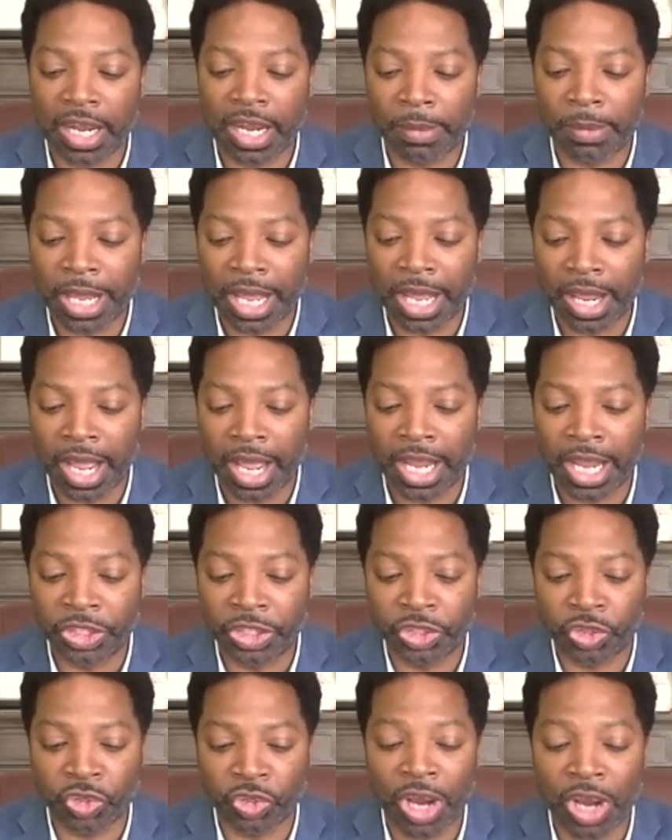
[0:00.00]
I mean, I, I
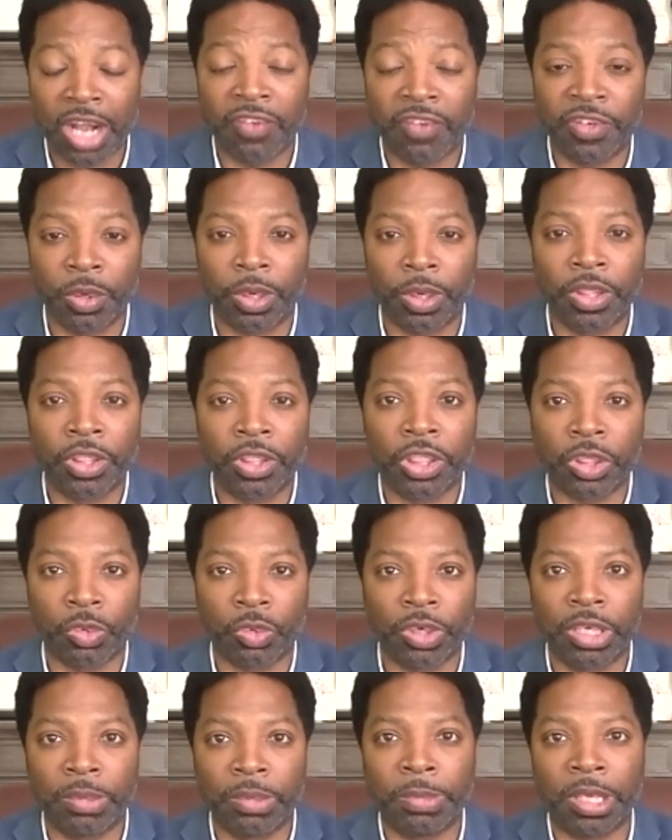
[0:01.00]
try to view it in
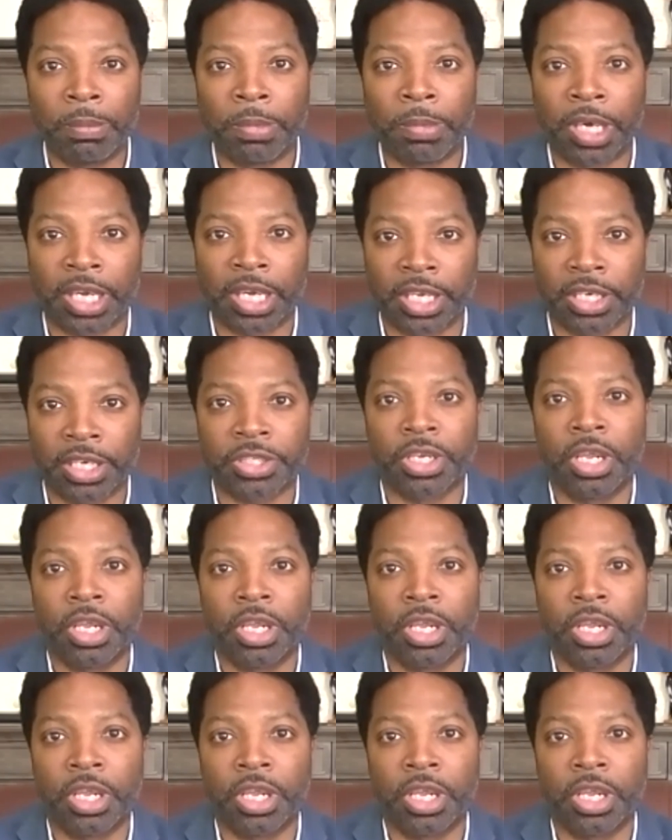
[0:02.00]
three big buckets